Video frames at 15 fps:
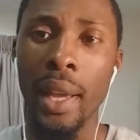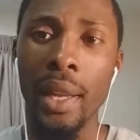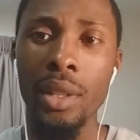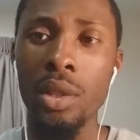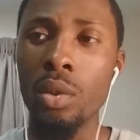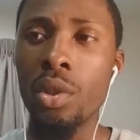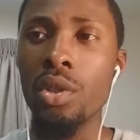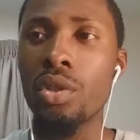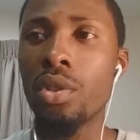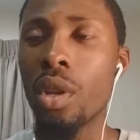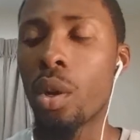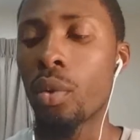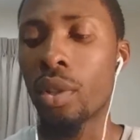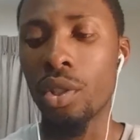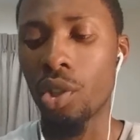And you just
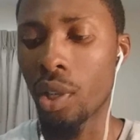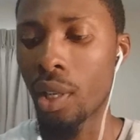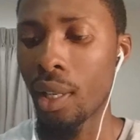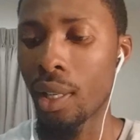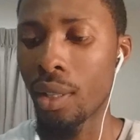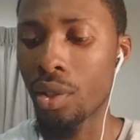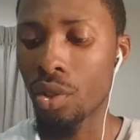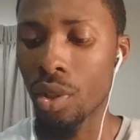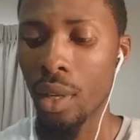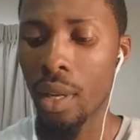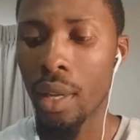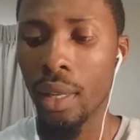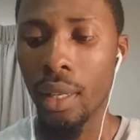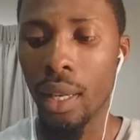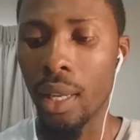know the change
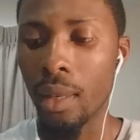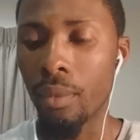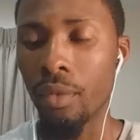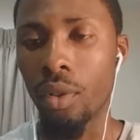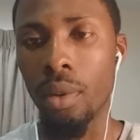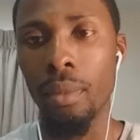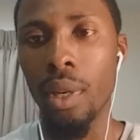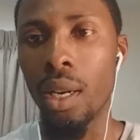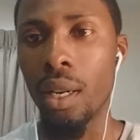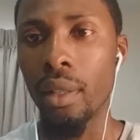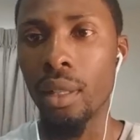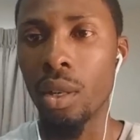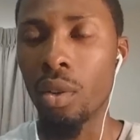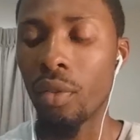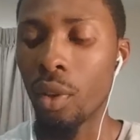came from,
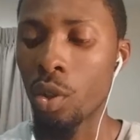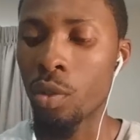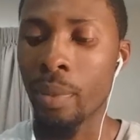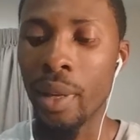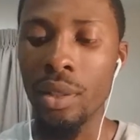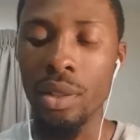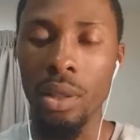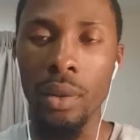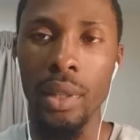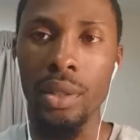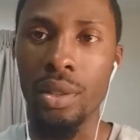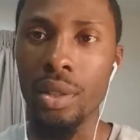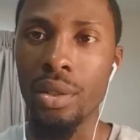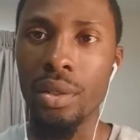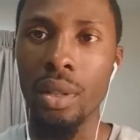you know, Phil Spencer and
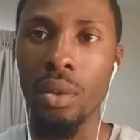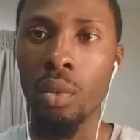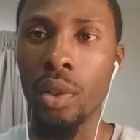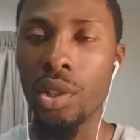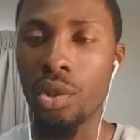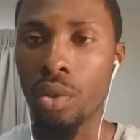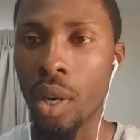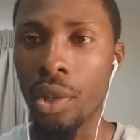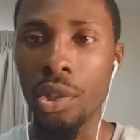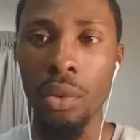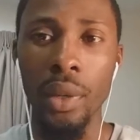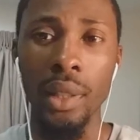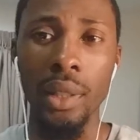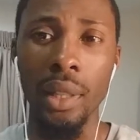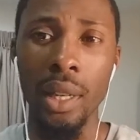just the
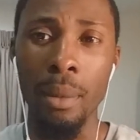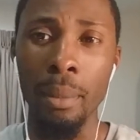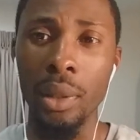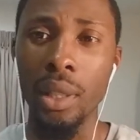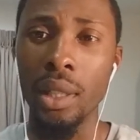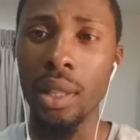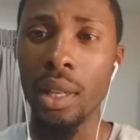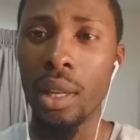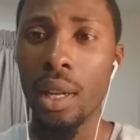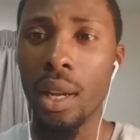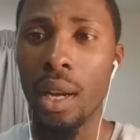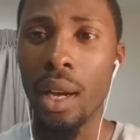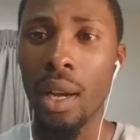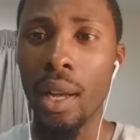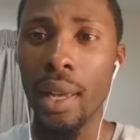restructuring the company
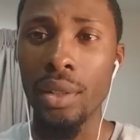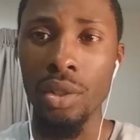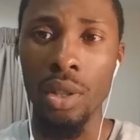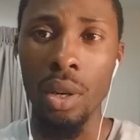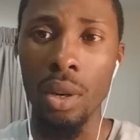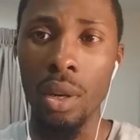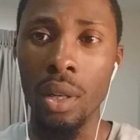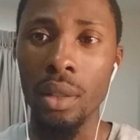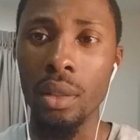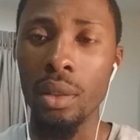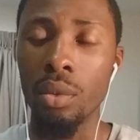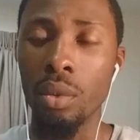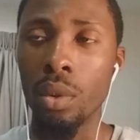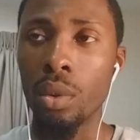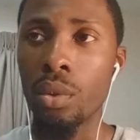has
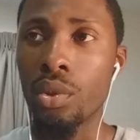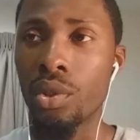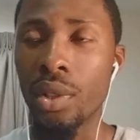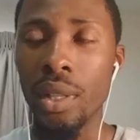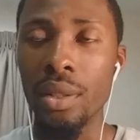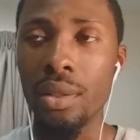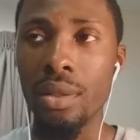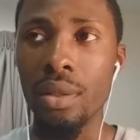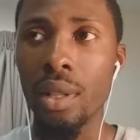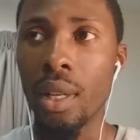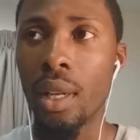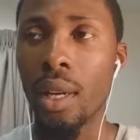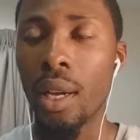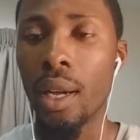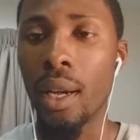gone through since
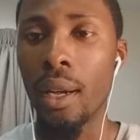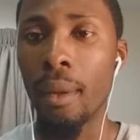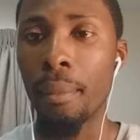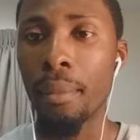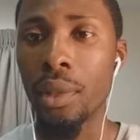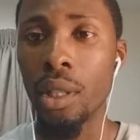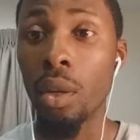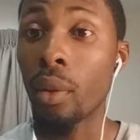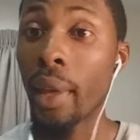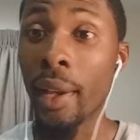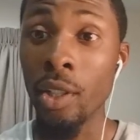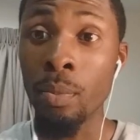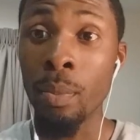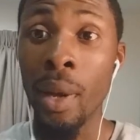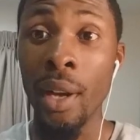you know, the
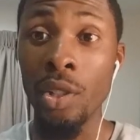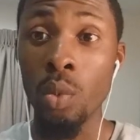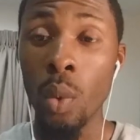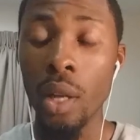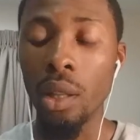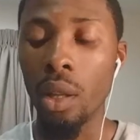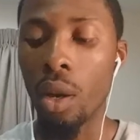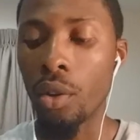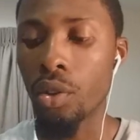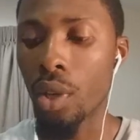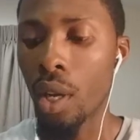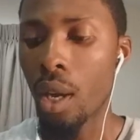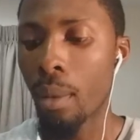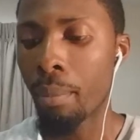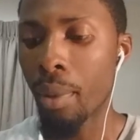Xbox One launch.
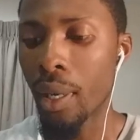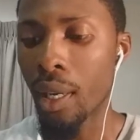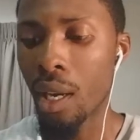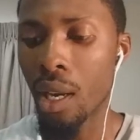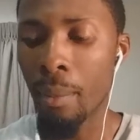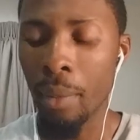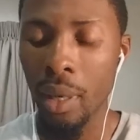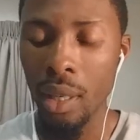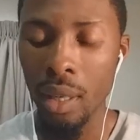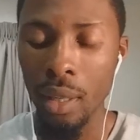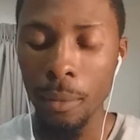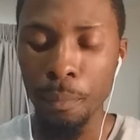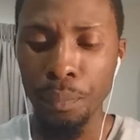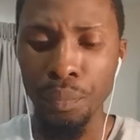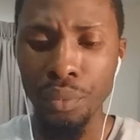But I'm going
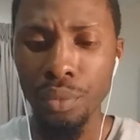to